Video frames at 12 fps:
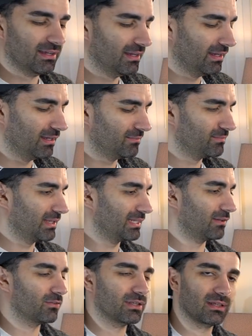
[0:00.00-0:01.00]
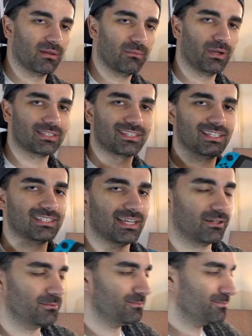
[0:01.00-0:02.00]
uh, I definitely bust this
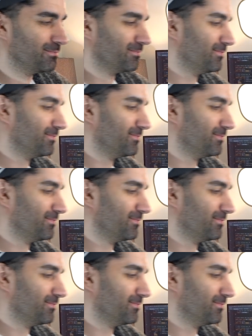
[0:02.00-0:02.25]
out.